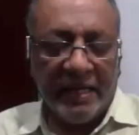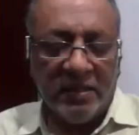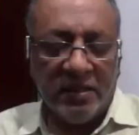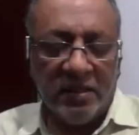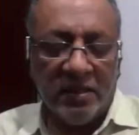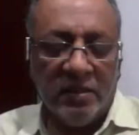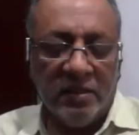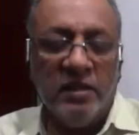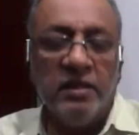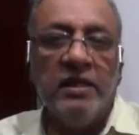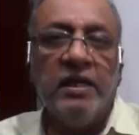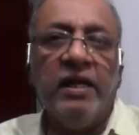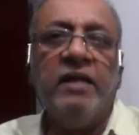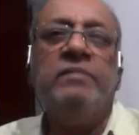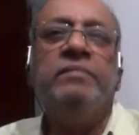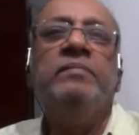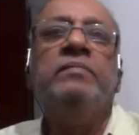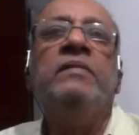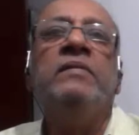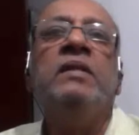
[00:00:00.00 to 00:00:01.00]
that, didn't
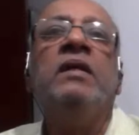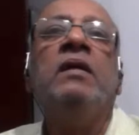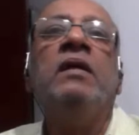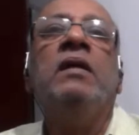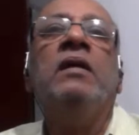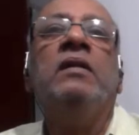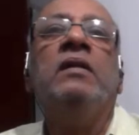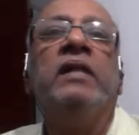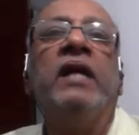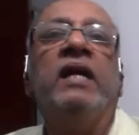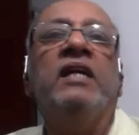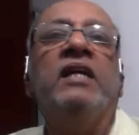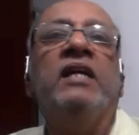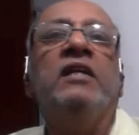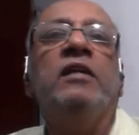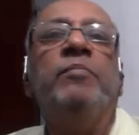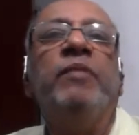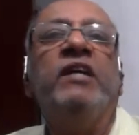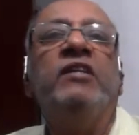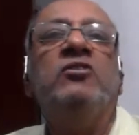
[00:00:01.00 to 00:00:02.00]
I? That
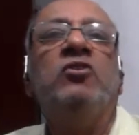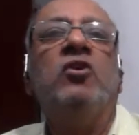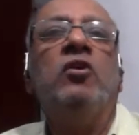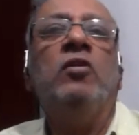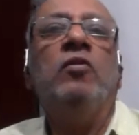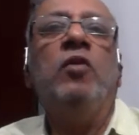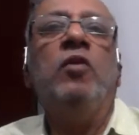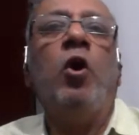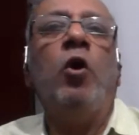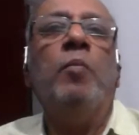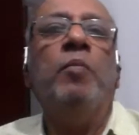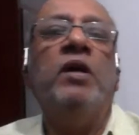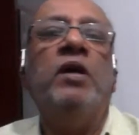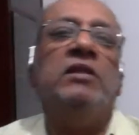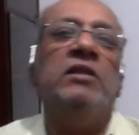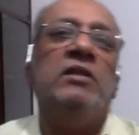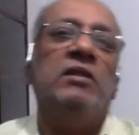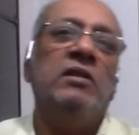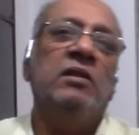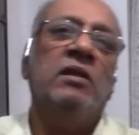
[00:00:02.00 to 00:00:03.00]
it depends on how
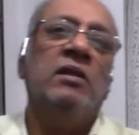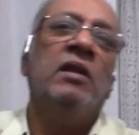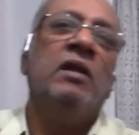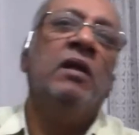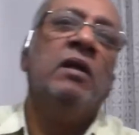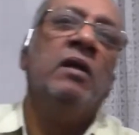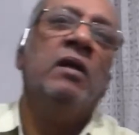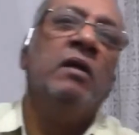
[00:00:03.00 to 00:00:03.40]
much